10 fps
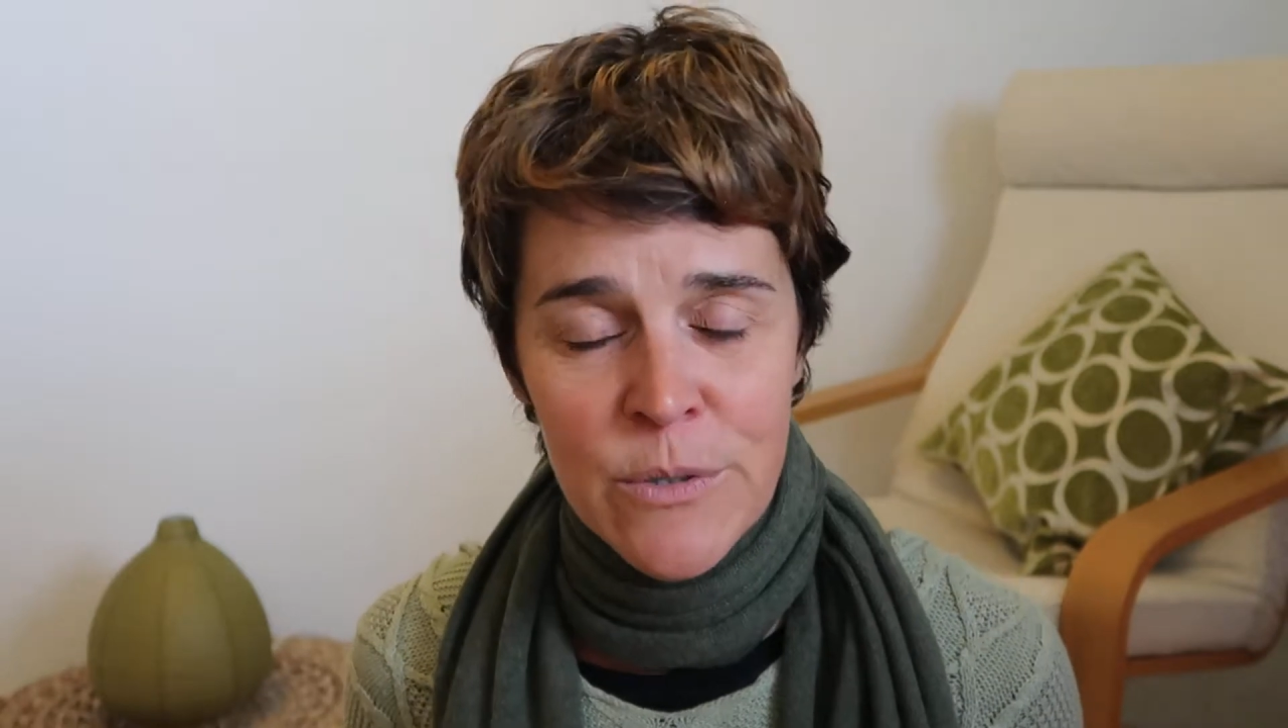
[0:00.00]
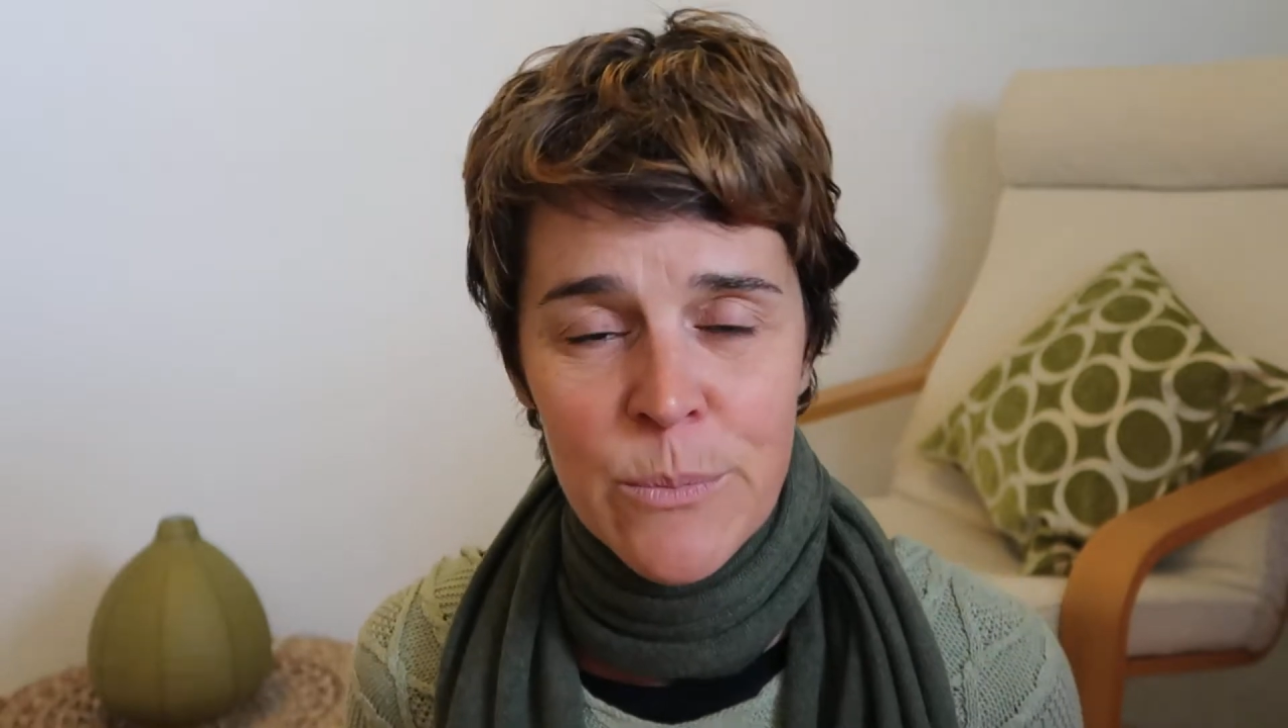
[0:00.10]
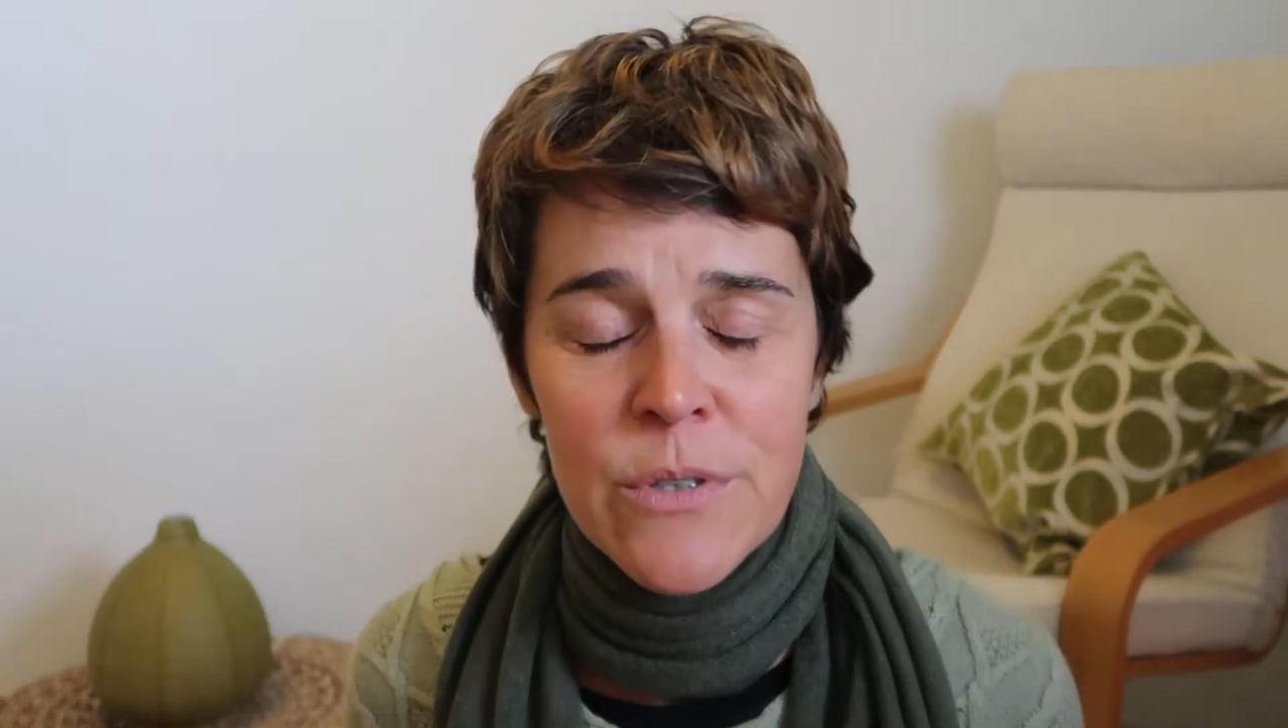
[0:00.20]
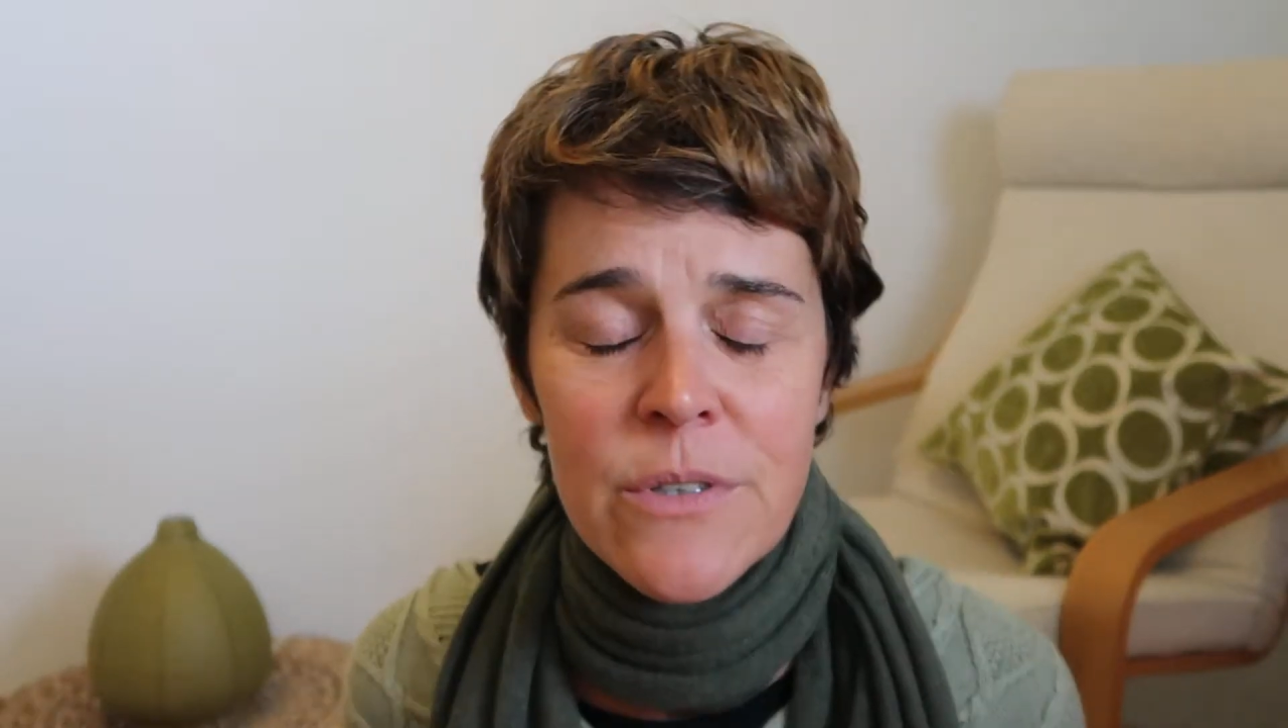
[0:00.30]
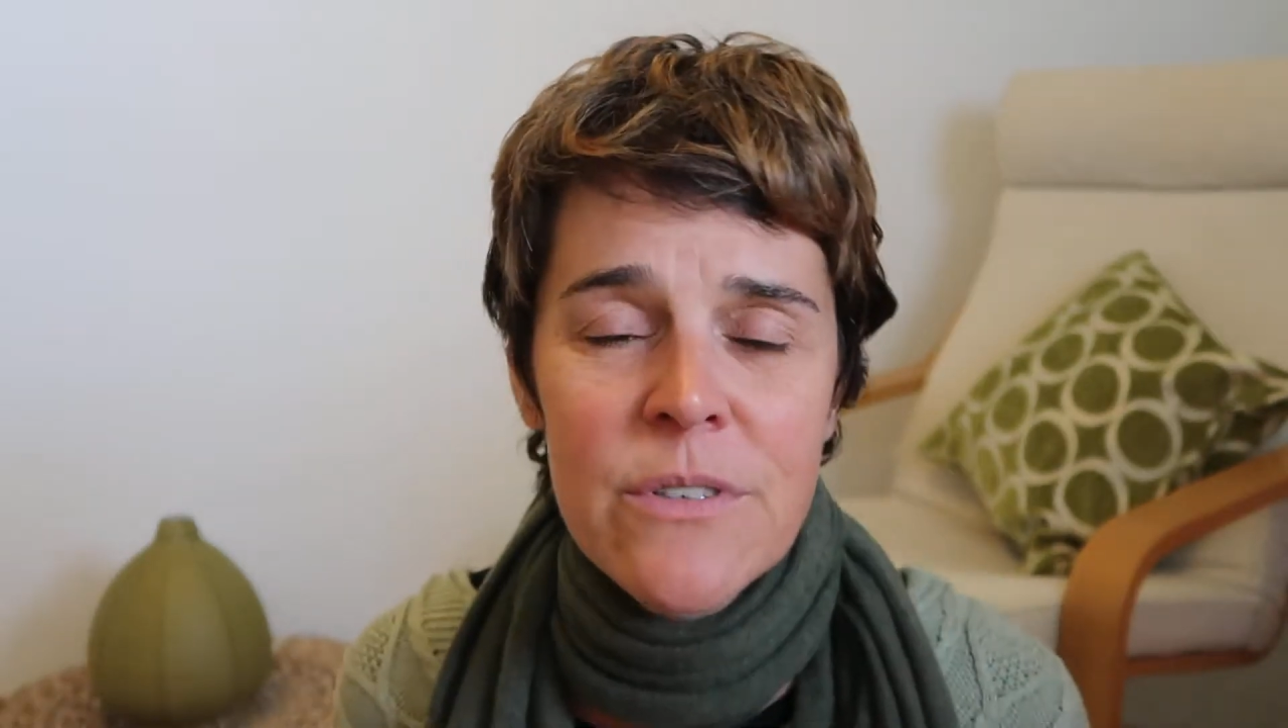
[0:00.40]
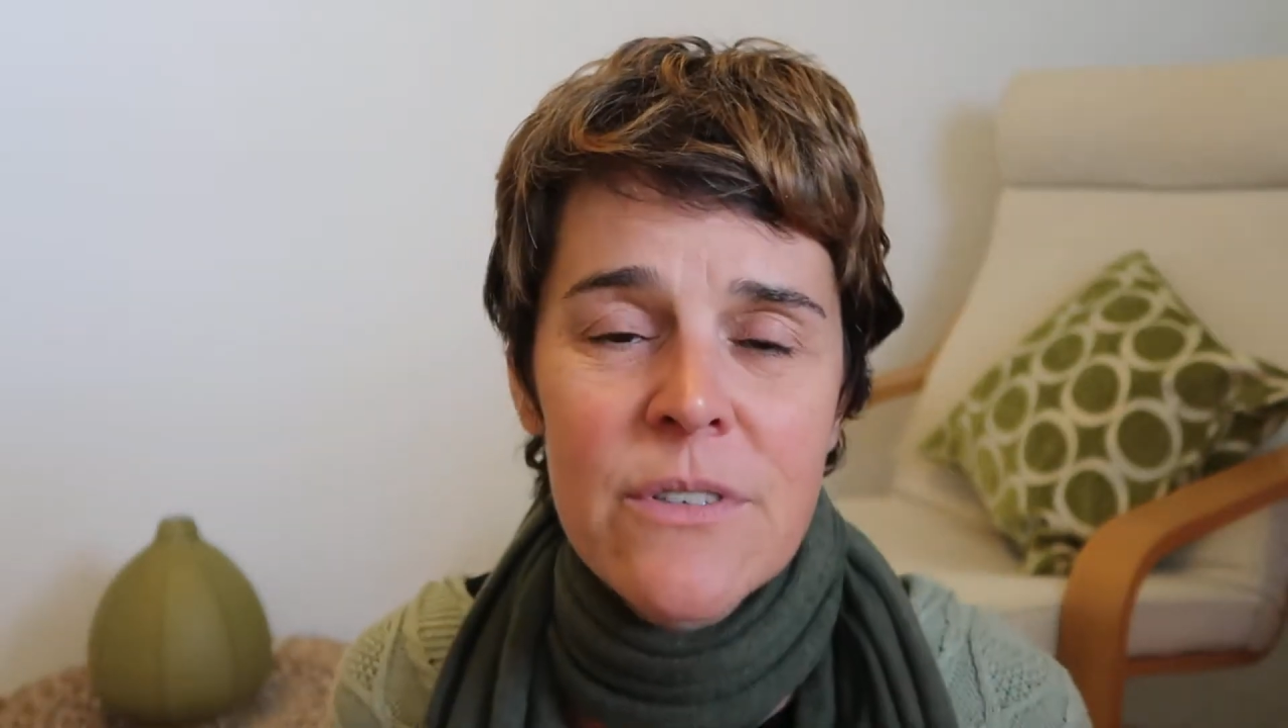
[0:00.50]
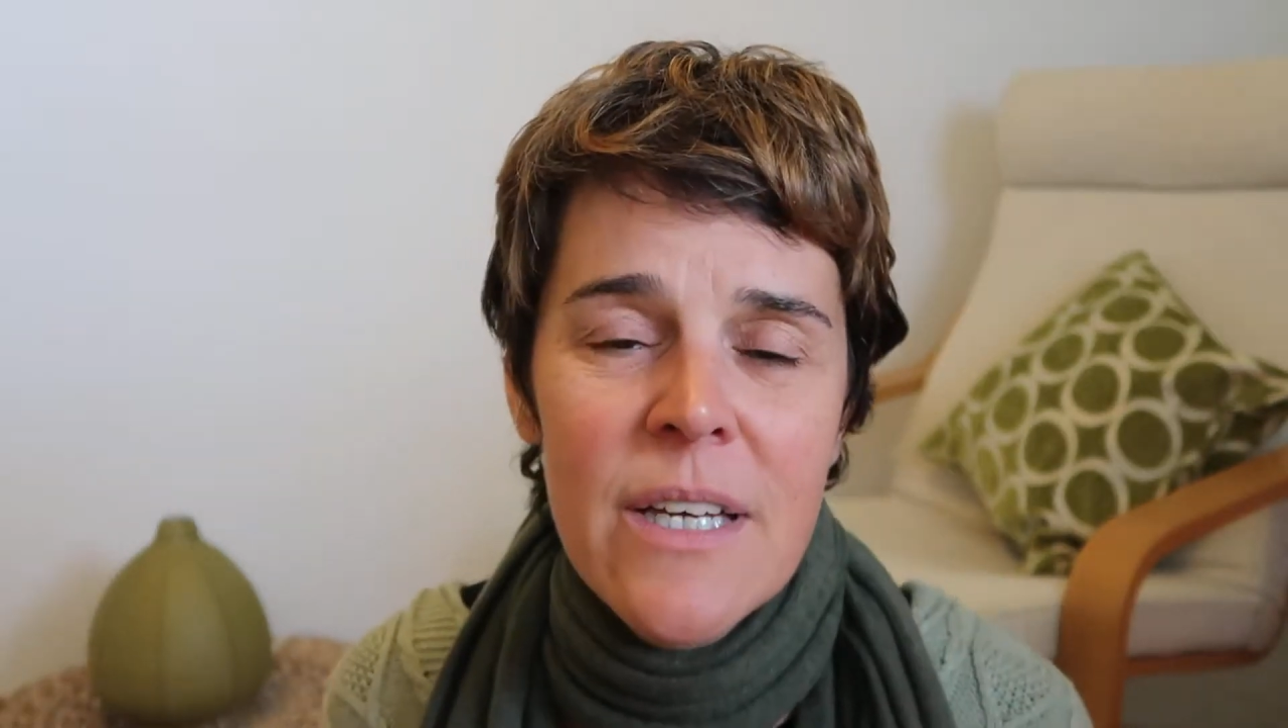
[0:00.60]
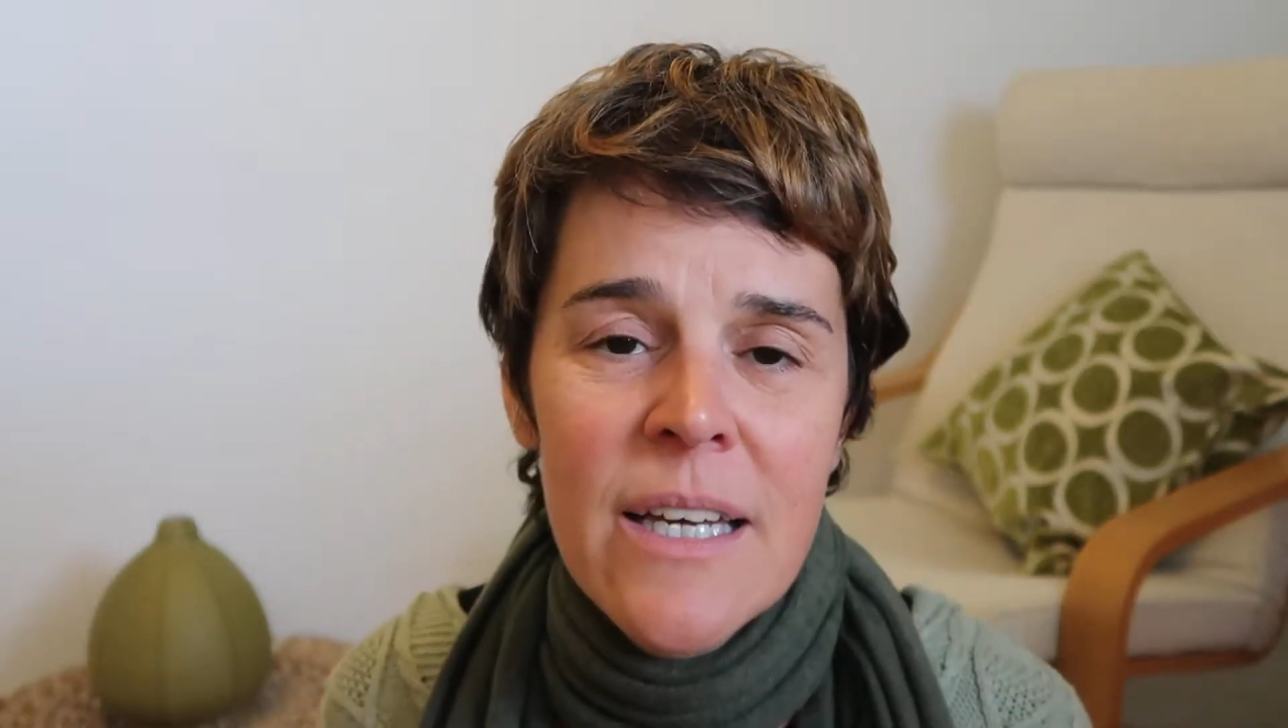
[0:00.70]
her books,